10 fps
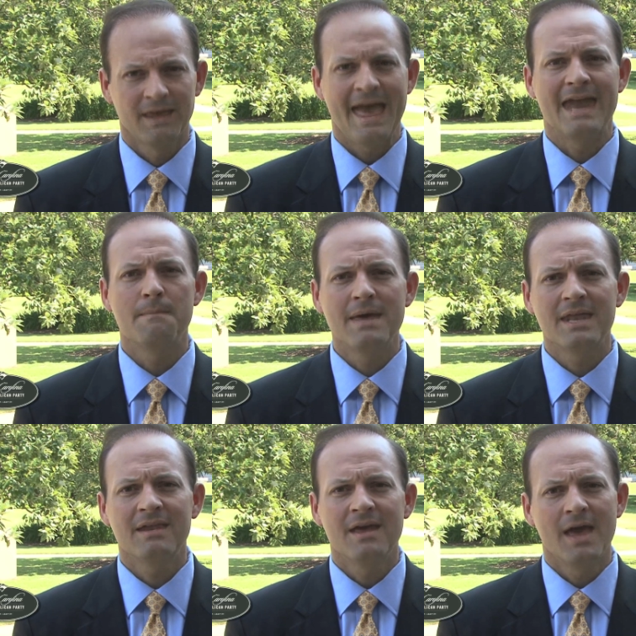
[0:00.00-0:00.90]
Had it
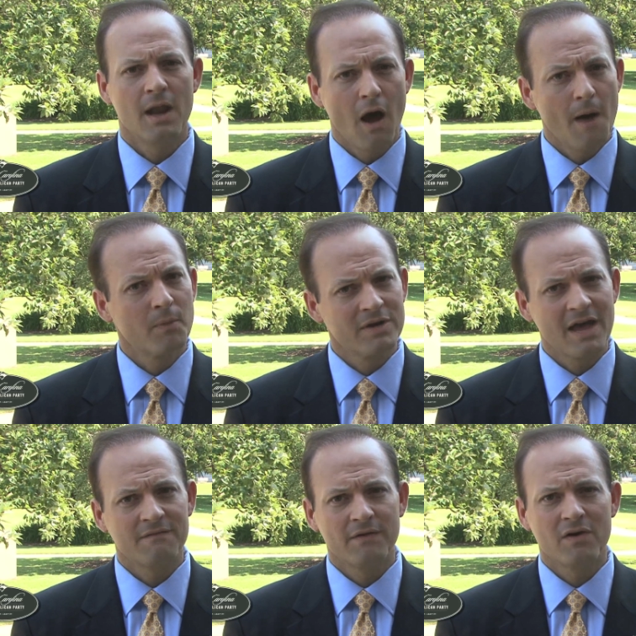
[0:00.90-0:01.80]
been an up or
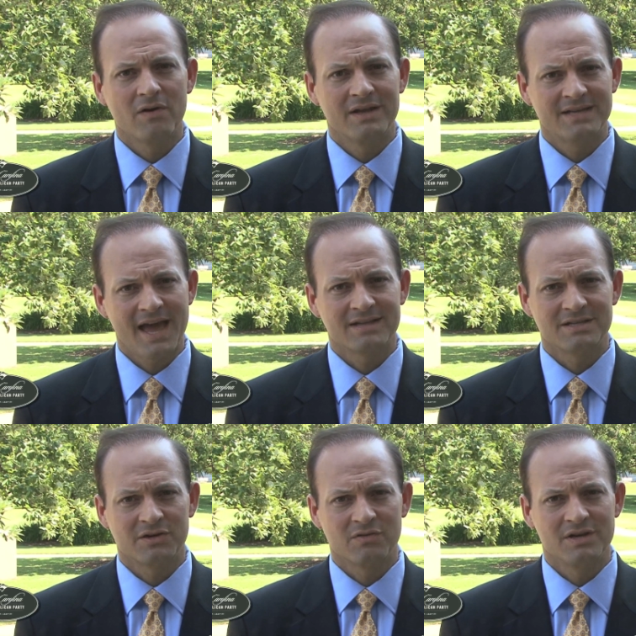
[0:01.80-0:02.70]
down vote on a
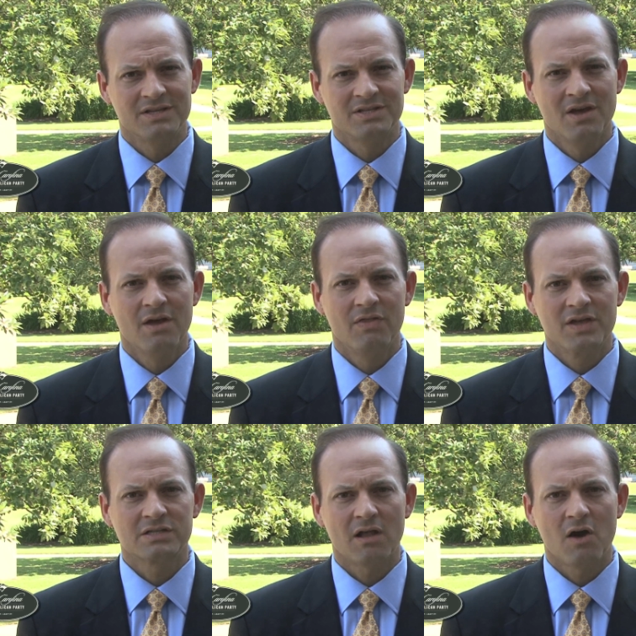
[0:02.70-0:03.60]
tax increase,
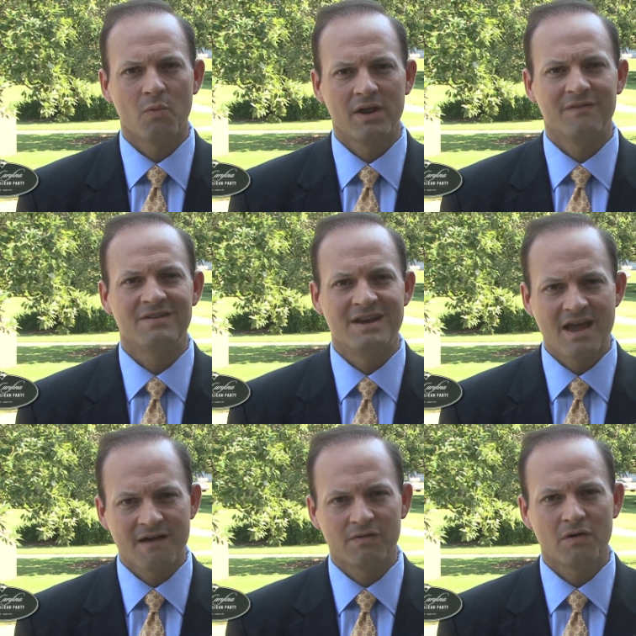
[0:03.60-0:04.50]
this law would have
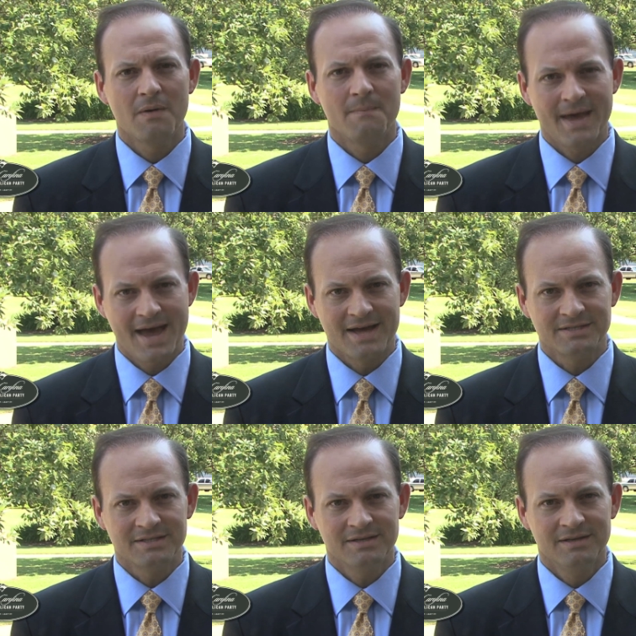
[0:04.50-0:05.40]
never
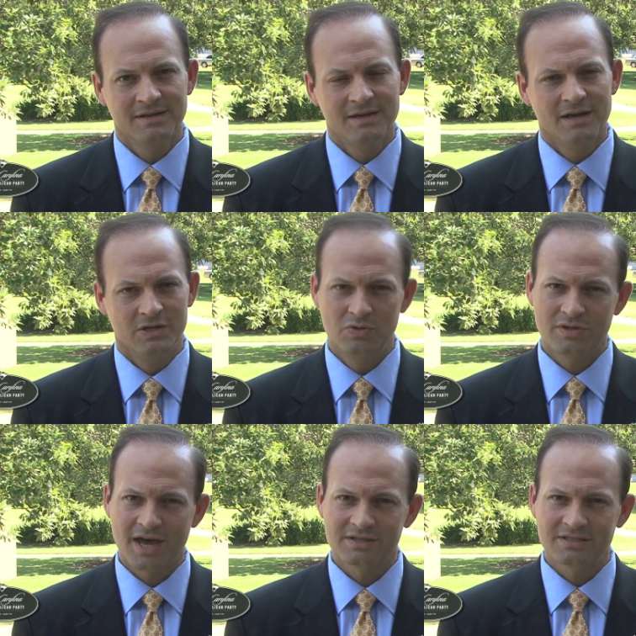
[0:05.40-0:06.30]
passed. In
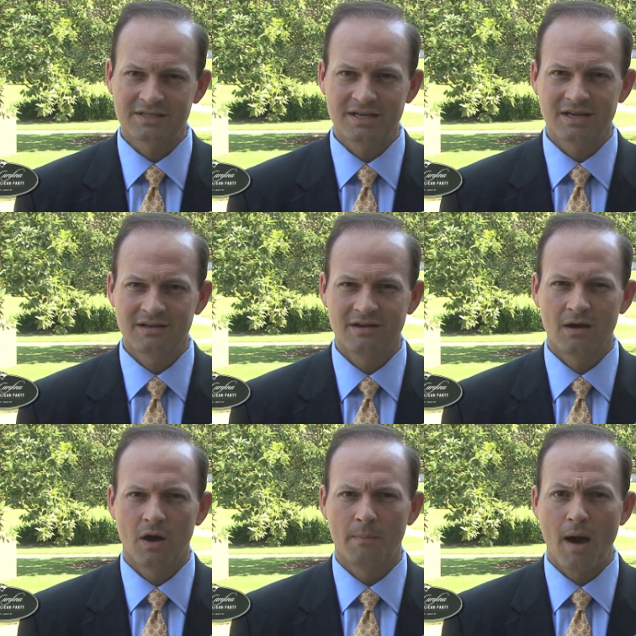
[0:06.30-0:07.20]
2010,
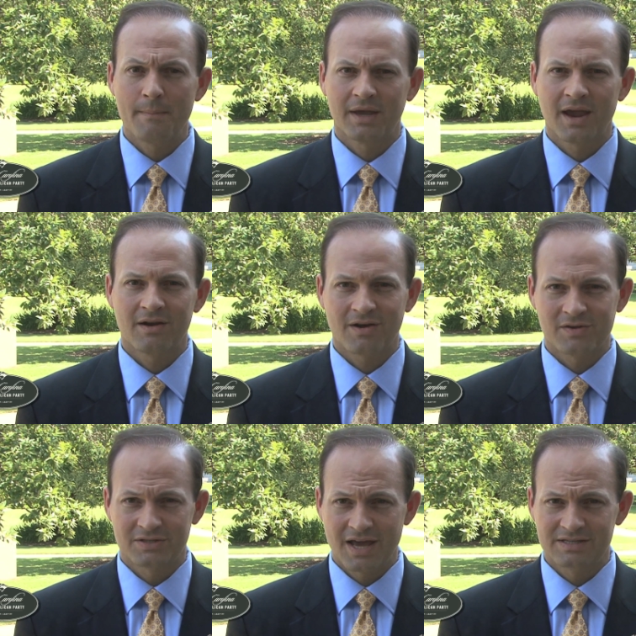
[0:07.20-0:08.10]
Obamacare
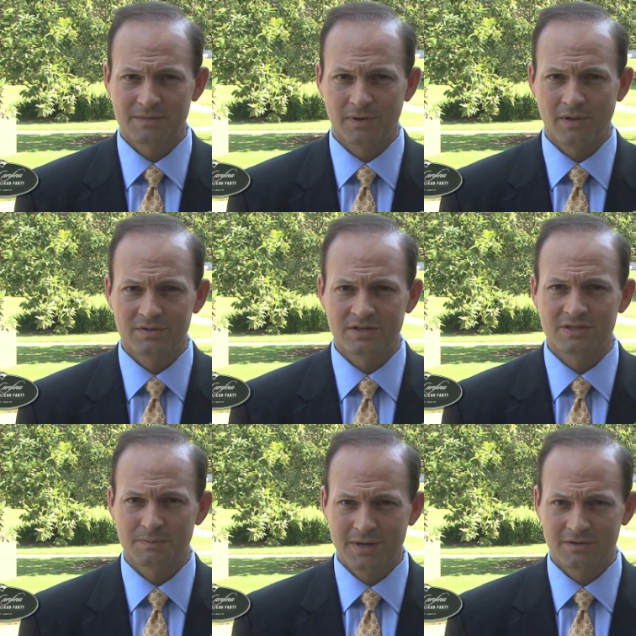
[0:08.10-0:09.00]
cost Nancy Pelosi
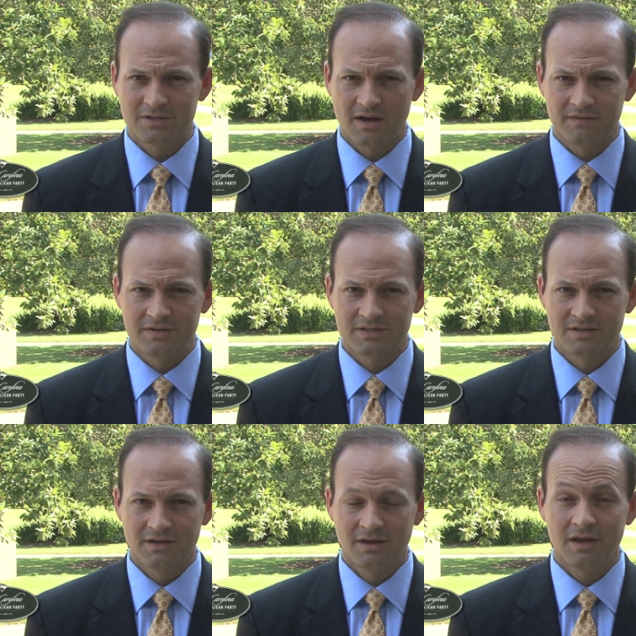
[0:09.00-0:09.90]
the Speaker's
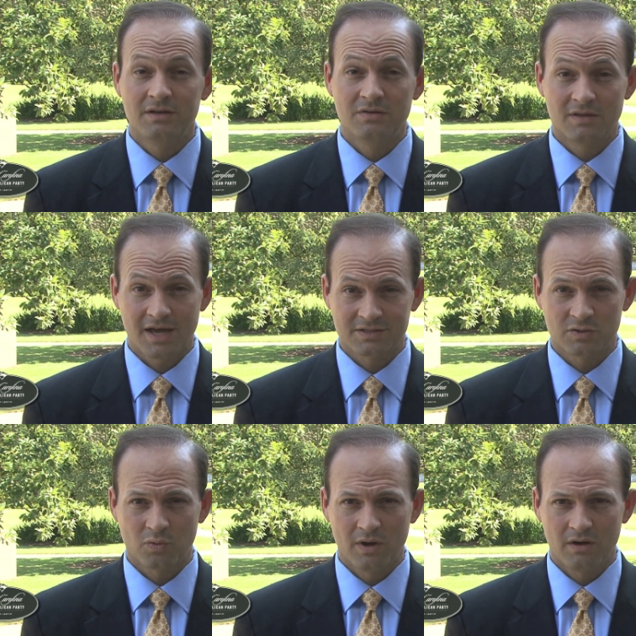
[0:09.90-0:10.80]
office. In
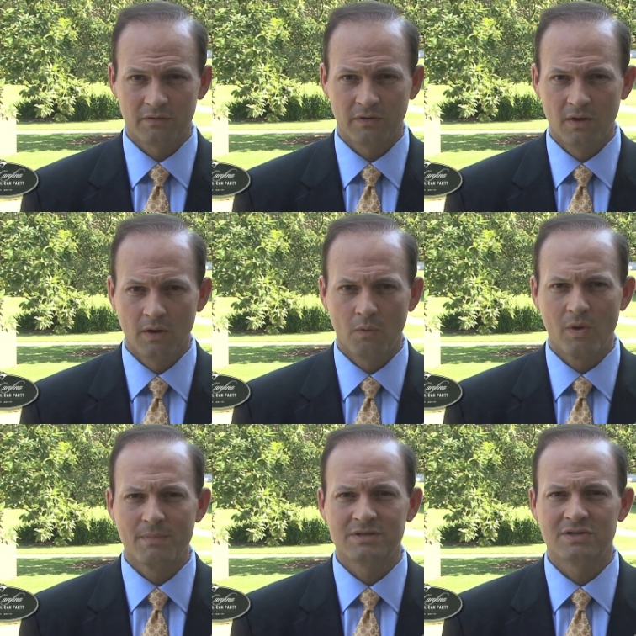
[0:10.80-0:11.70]
2012,
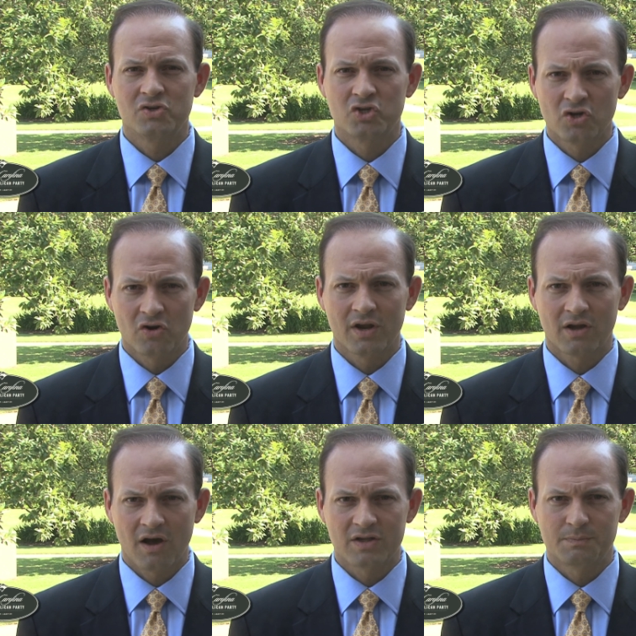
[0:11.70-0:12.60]
we must ensure
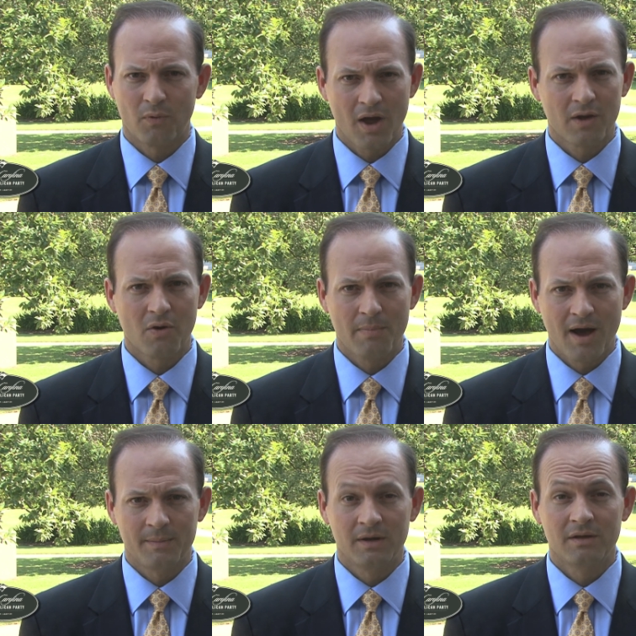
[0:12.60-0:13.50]
it costs Barack
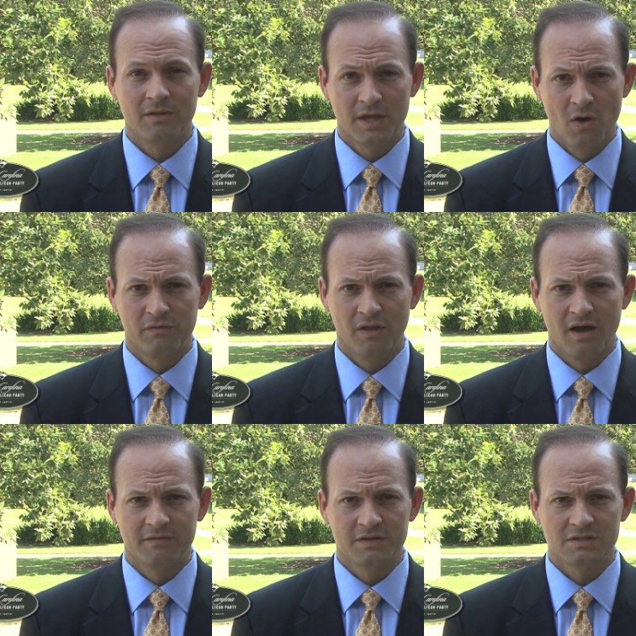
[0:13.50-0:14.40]
Obama the Oval
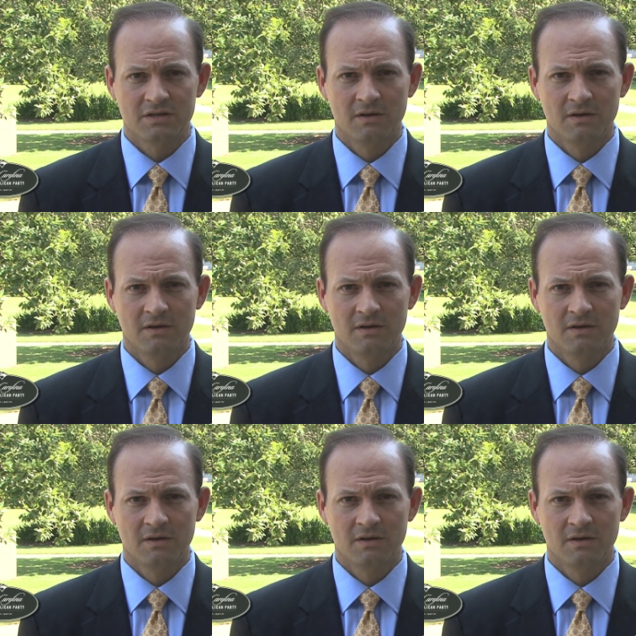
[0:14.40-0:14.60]
Office.